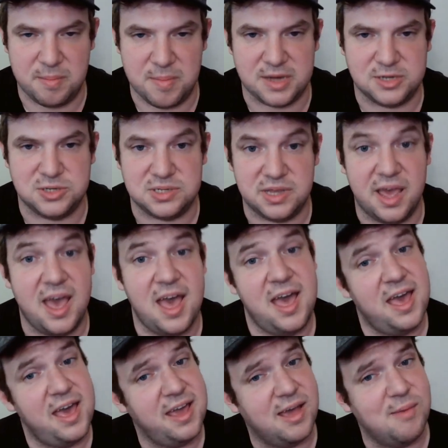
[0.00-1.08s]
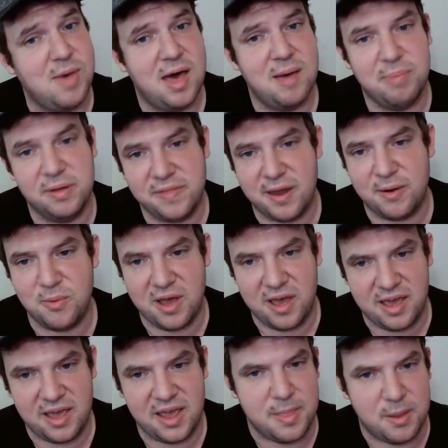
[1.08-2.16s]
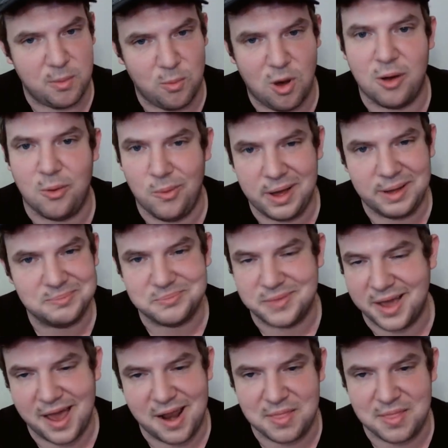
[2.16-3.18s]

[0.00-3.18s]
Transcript: they might just say, "Hey, come on, put that away," and then walk away. Like, I